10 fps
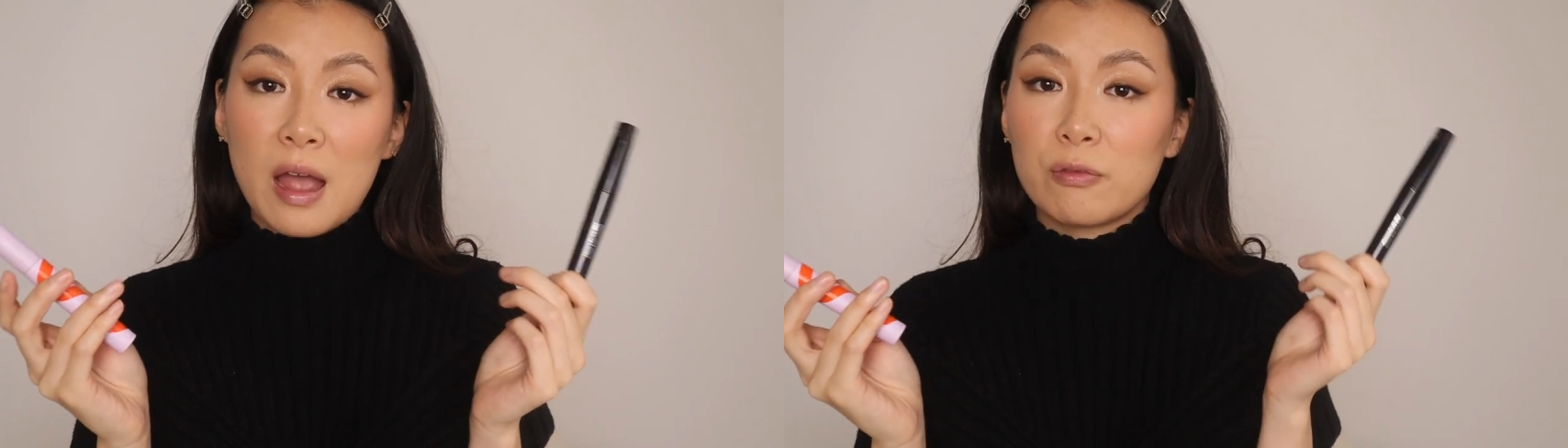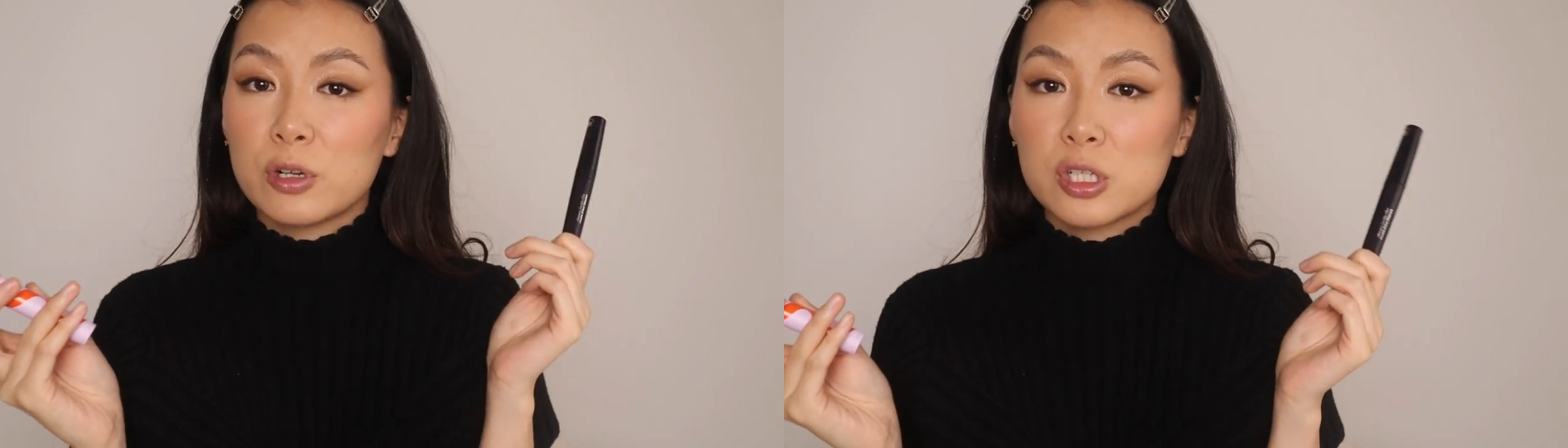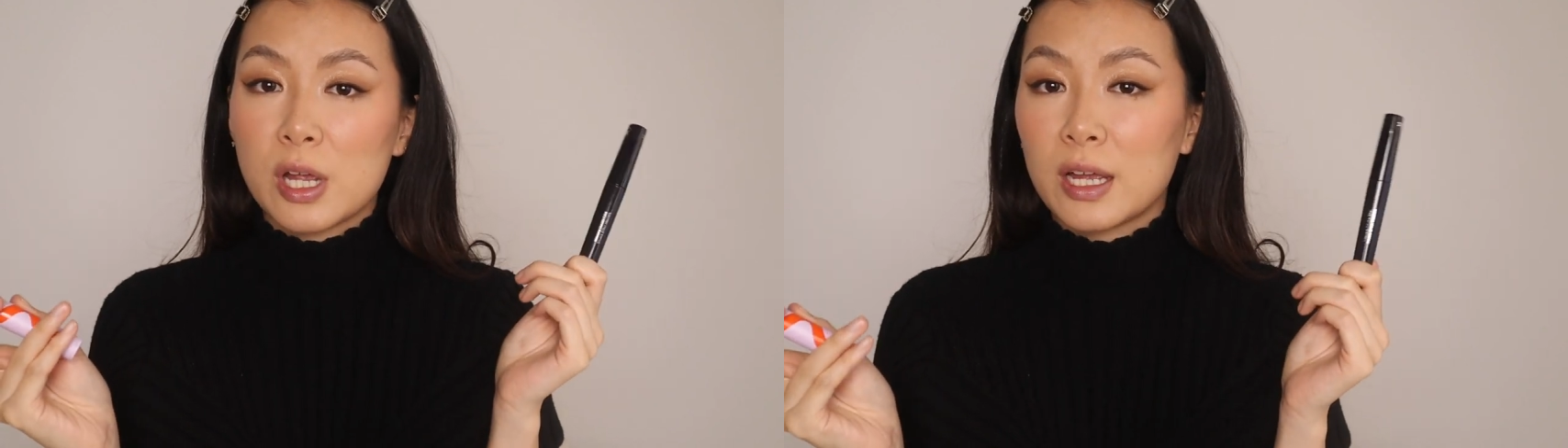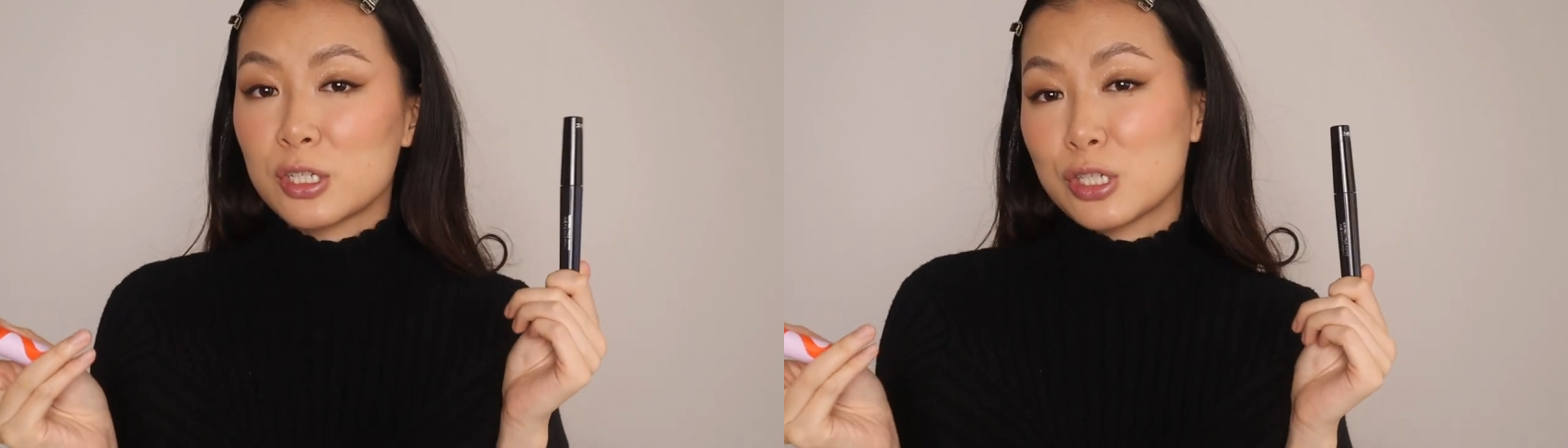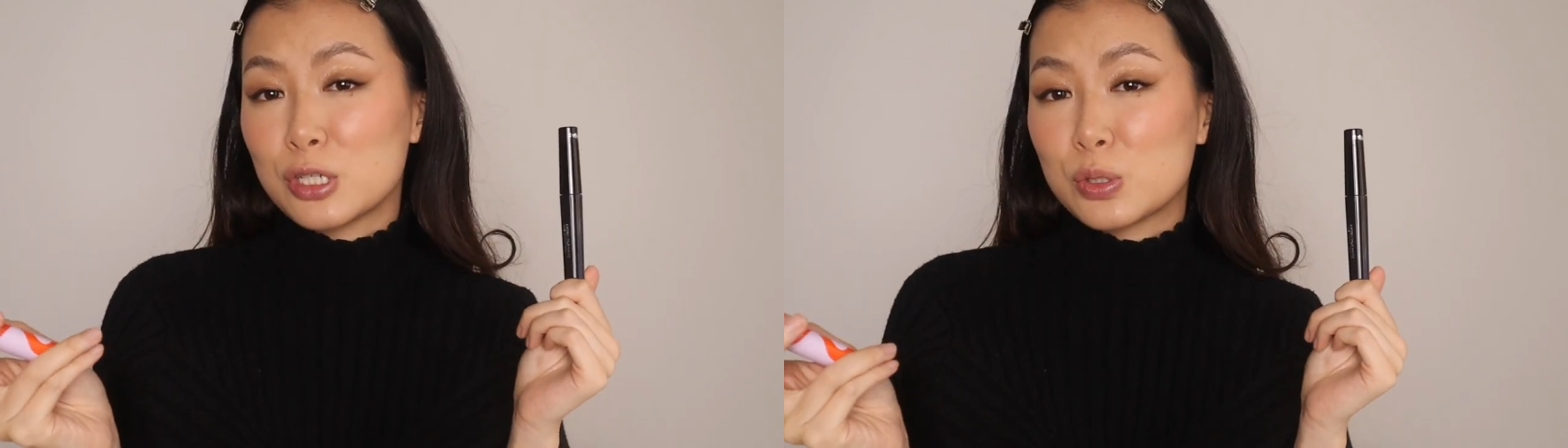average. I
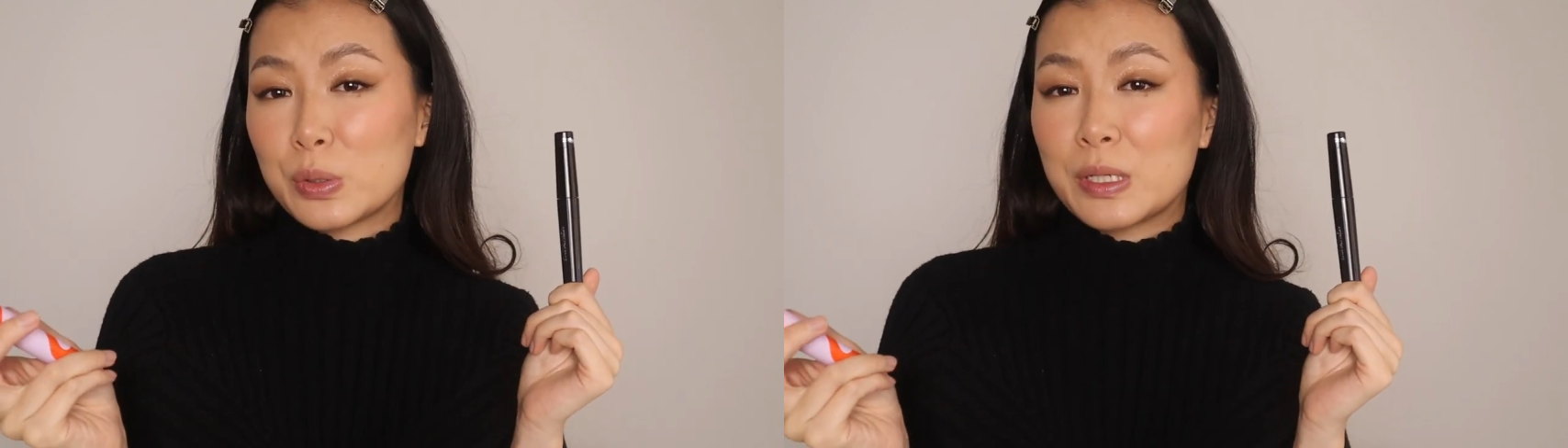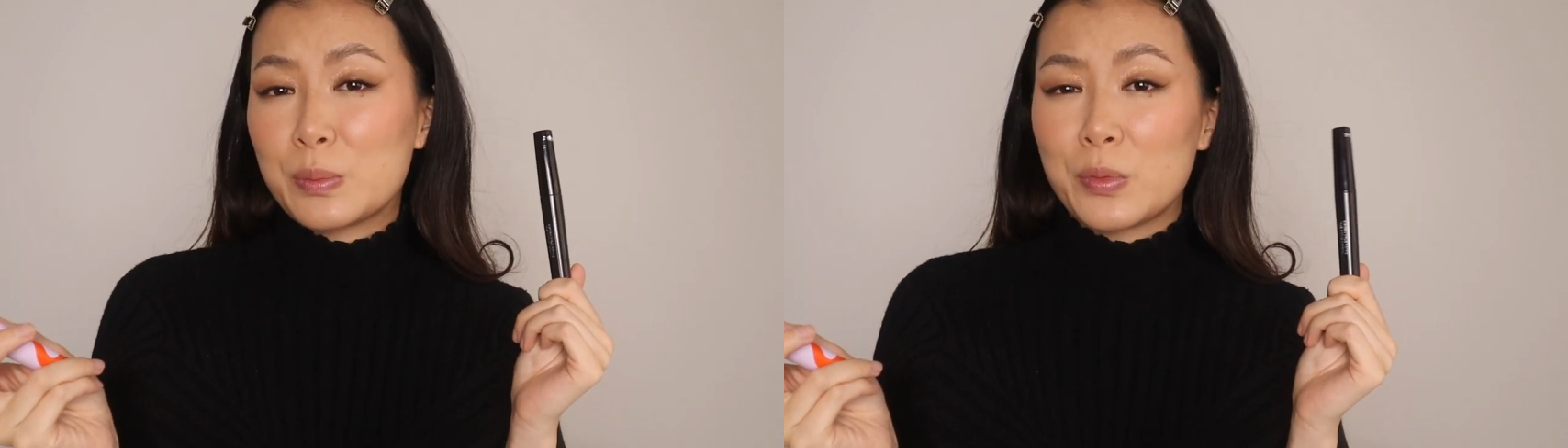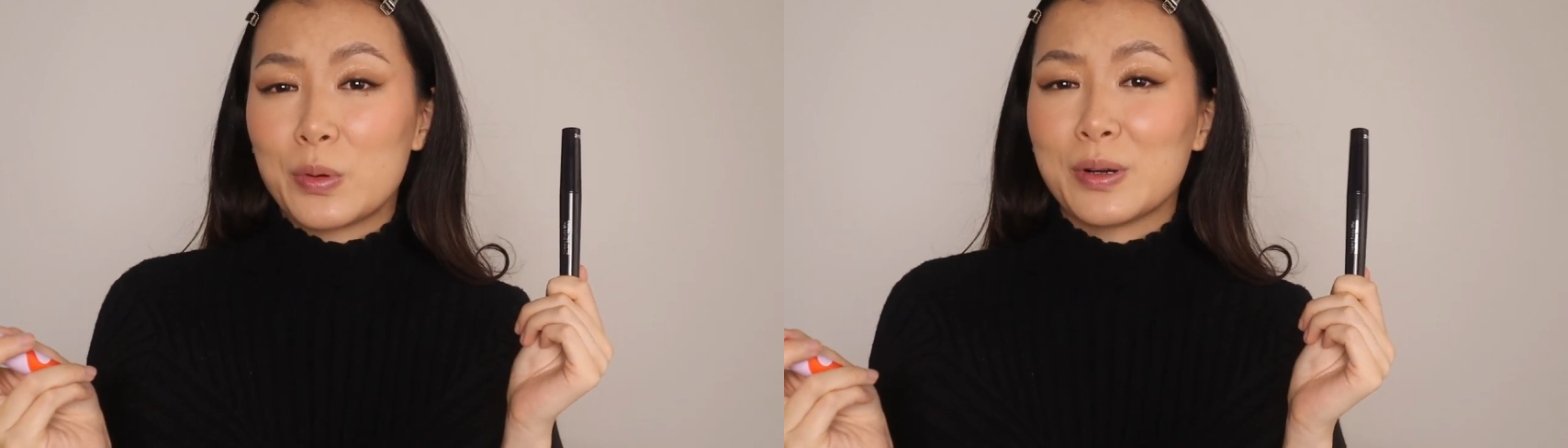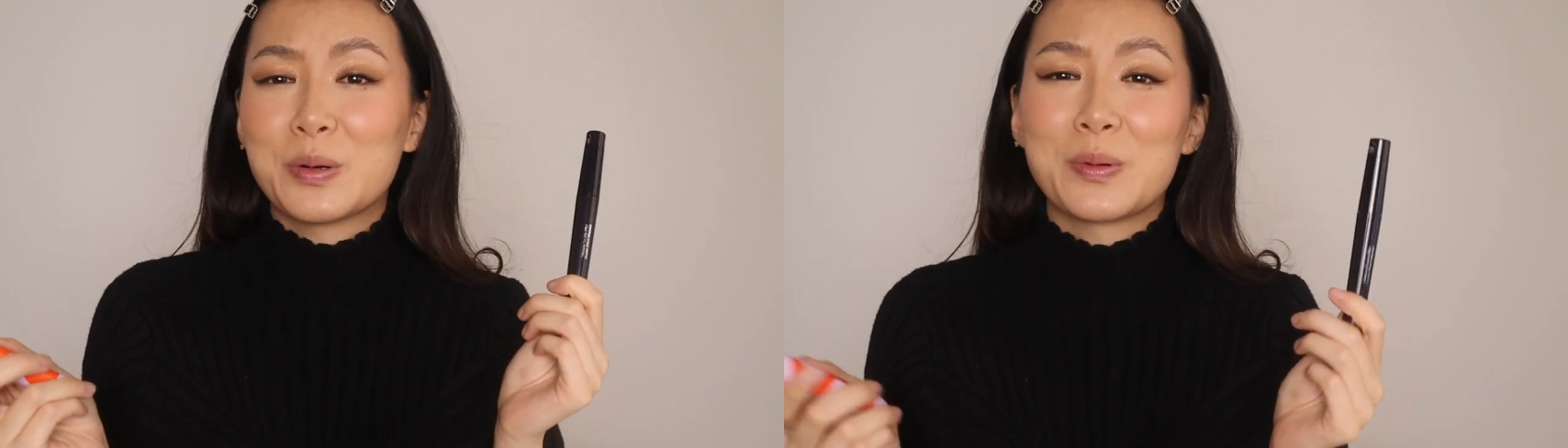actually enjoyed it more